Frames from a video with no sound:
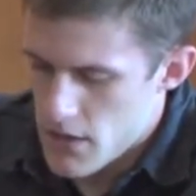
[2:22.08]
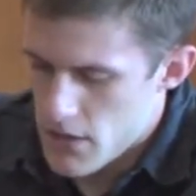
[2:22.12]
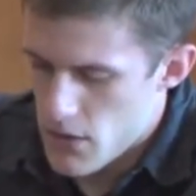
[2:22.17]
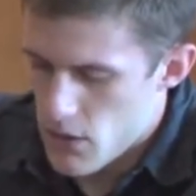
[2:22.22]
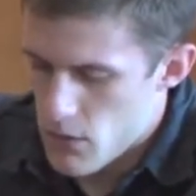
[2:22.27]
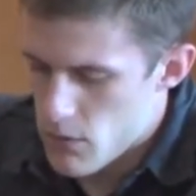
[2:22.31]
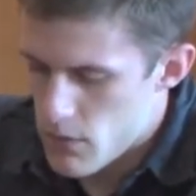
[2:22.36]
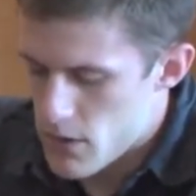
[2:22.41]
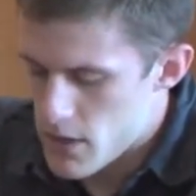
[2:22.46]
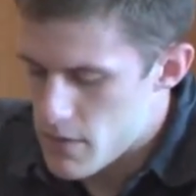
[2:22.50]

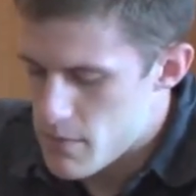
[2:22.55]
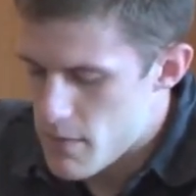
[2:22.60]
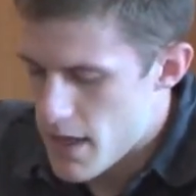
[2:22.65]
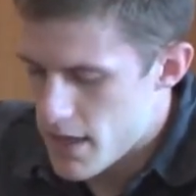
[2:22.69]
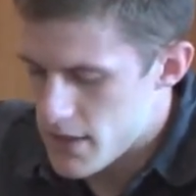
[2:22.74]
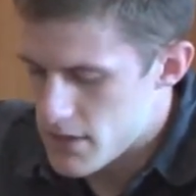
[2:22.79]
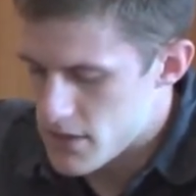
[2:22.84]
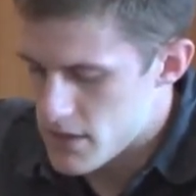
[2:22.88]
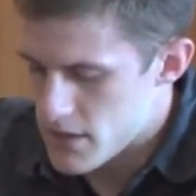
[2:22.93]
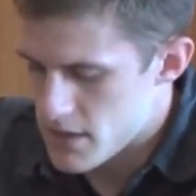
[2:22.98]
Don't worry
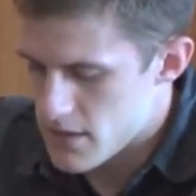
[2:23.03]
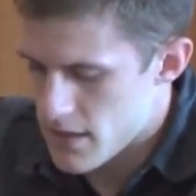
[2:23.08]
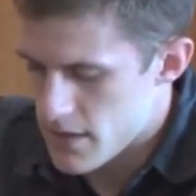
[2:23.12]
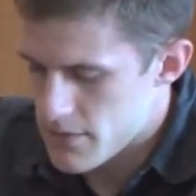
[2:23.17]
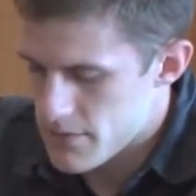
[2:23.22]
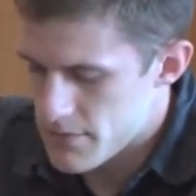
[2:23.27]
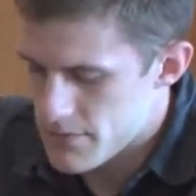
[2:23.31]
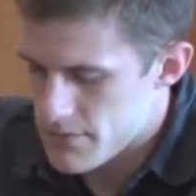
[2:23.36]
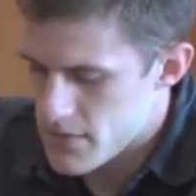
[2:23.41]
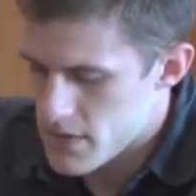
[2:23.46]
about it, she
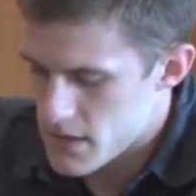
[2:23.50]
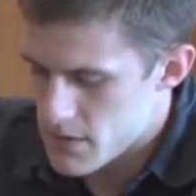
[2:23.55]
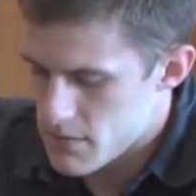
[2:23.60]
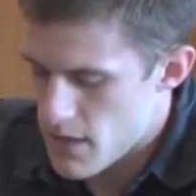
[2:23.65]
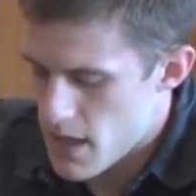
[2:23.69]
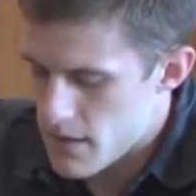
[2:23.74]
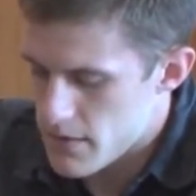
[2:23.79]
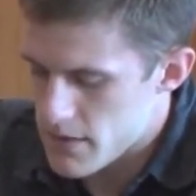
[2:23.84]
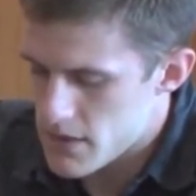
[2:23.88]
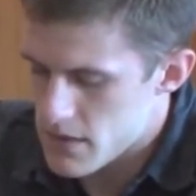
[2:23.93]
said. It's
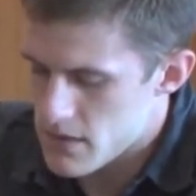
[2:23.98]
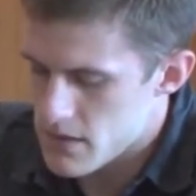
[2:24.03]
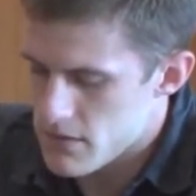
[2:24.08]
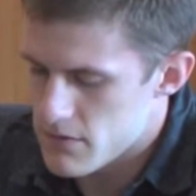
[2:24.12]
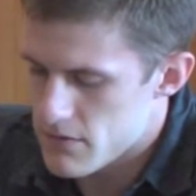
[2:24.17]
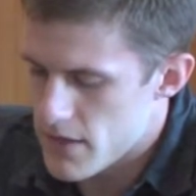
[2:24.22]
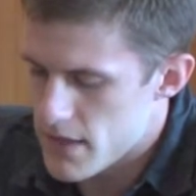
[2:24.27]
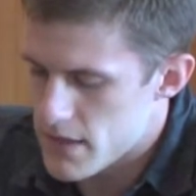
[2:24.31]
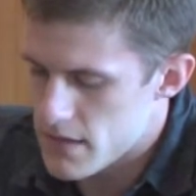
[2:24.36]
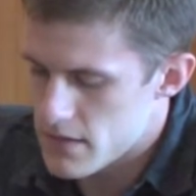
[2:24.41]
probably just a
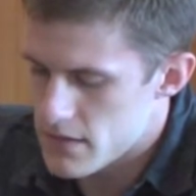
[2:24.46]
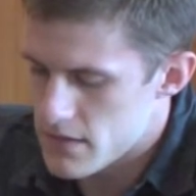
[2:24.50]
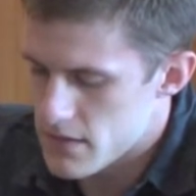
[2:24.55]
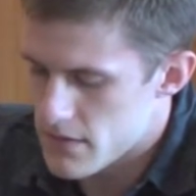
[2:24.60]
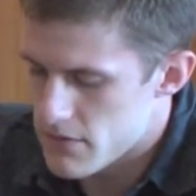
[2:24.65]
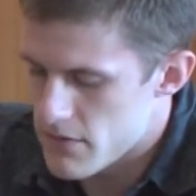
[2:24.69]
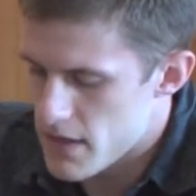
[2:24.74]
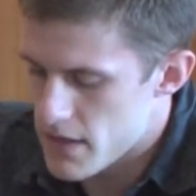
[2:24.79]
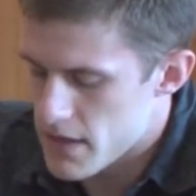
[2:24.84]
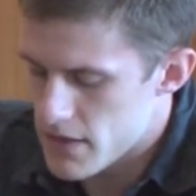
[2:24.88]
phase,
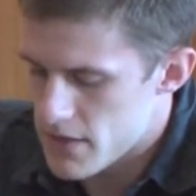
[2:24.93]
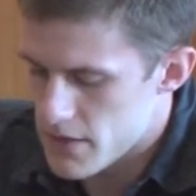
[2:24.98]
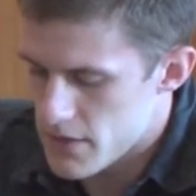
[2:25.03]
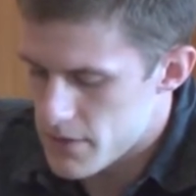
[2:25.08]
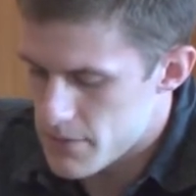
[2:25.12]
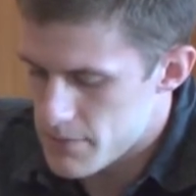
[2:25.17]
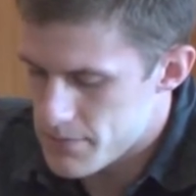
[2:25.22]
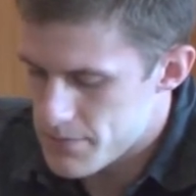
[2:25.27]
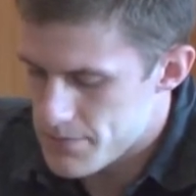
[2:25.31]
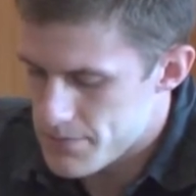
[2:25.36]
if
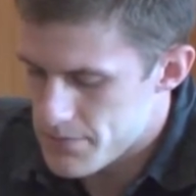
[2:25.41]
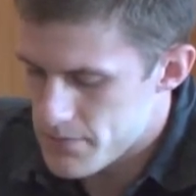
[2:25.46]
anything.